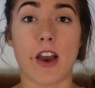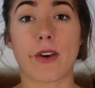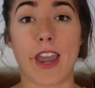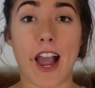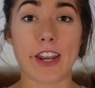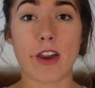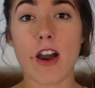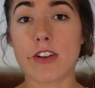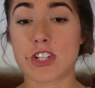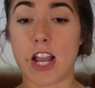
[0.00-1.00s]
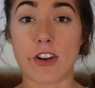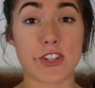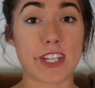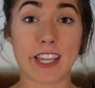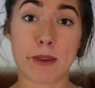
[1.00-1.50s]
Okay, I know how
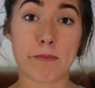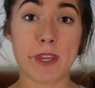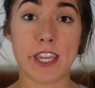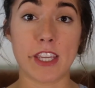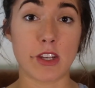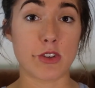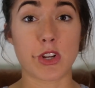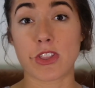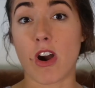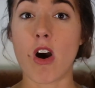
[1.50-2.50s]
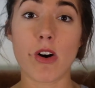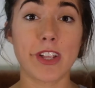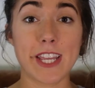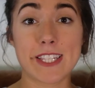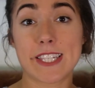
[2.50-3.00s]
challenging it can be, you know, during the
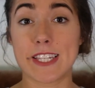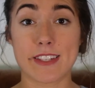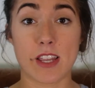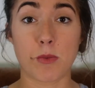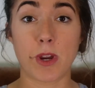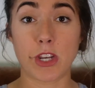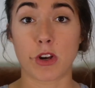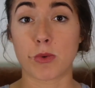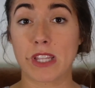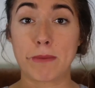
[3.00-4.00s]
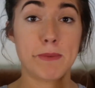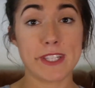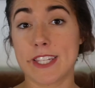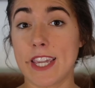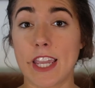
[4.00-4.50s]
holiday season when you're really
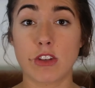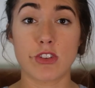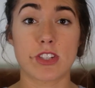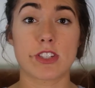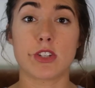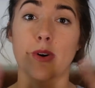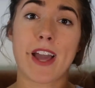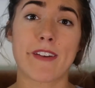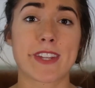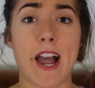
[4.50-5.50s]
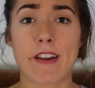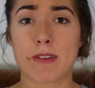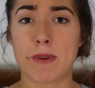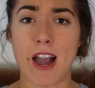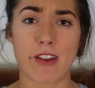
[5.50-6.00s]
busy and you just don't have time
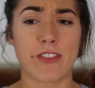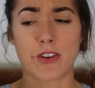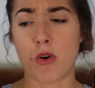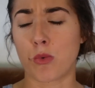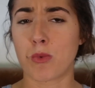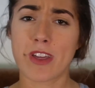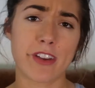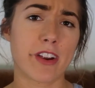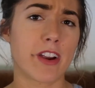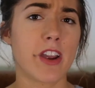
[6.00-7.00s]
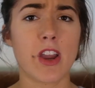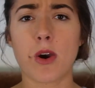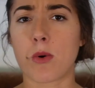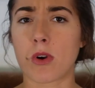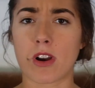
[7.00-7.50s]
to be out in the cold weather
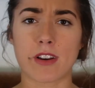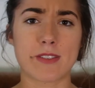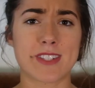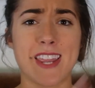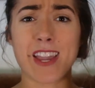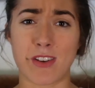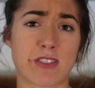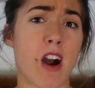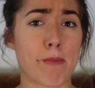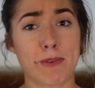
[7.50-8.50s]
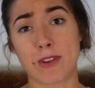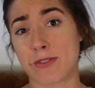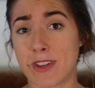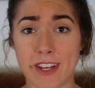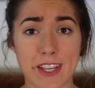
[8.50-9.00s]
or staying on top of your
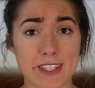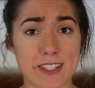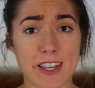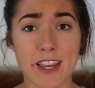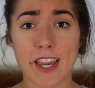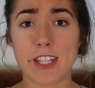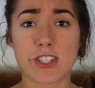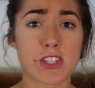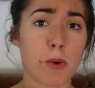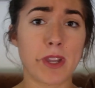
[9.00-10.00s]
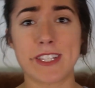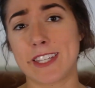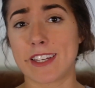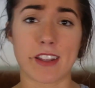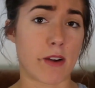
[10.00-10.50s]
fitness. It's so easy
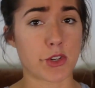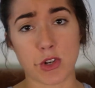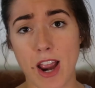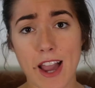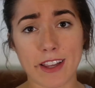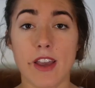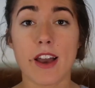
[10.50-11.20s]
to get off track.